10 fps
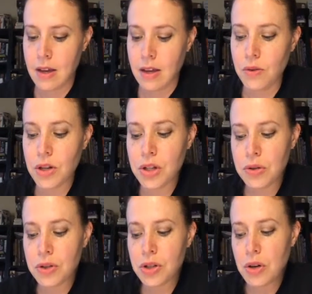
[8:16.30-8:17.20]
You can
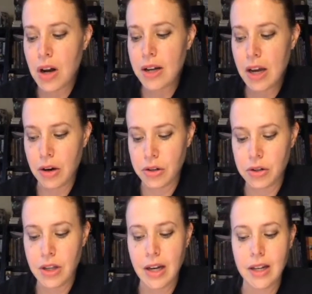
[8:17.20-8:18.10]
choose to draw a character
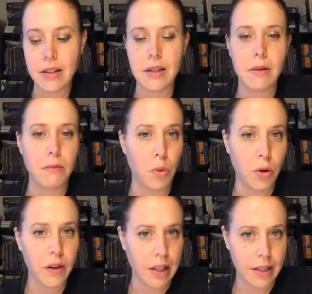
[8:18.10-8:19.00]
that is more
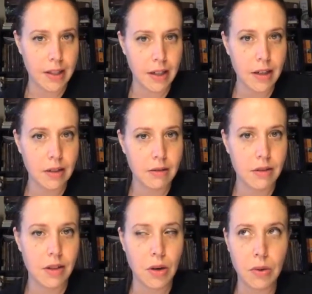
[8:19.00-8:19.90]
realistic,
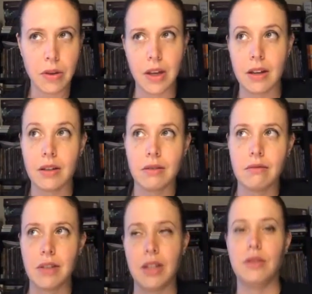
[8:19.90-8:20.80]
so think
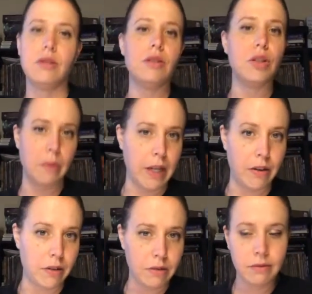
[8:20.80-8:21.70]
like
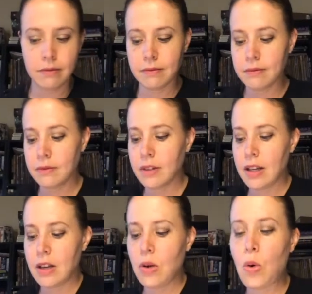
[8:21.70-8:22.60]
superhero,
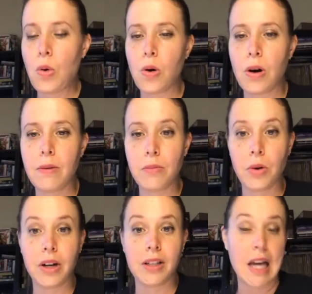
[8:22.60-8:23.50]
or
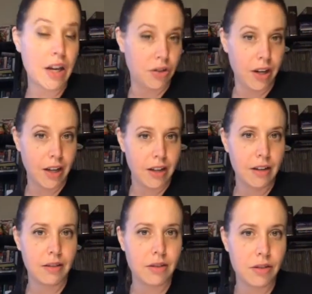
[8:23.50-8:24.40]
more exaggerated,
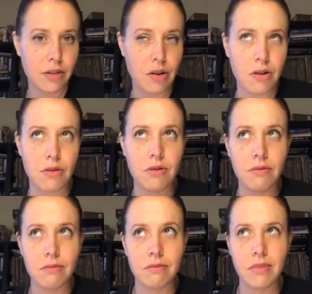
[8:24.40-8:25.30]
so
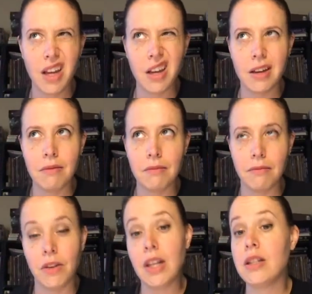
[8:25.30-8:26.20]
like
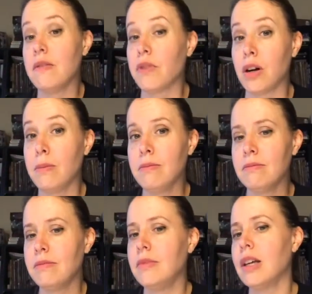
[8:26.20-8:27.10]
Phineas and Ferb,
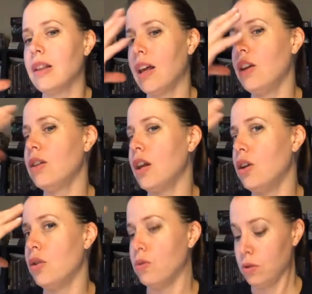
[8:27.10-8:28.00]
that
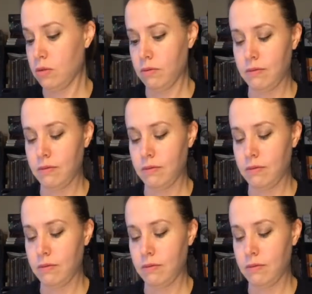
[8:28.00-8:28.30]
nose.